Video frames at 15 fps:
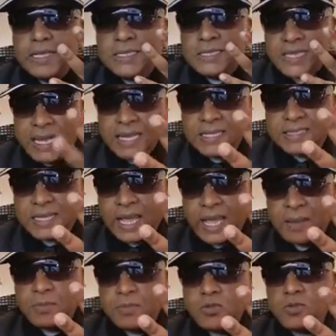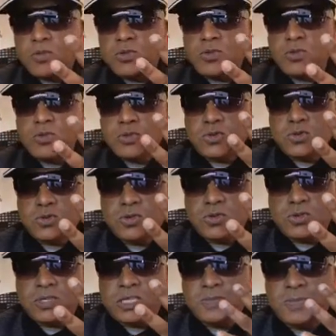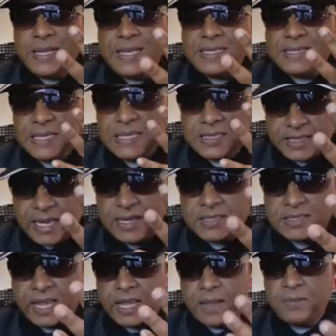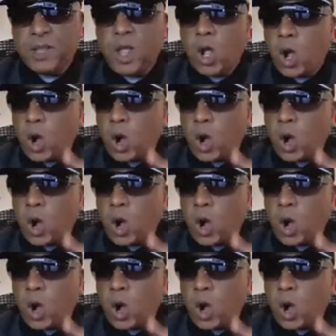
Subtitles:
jail time, to experience jail time.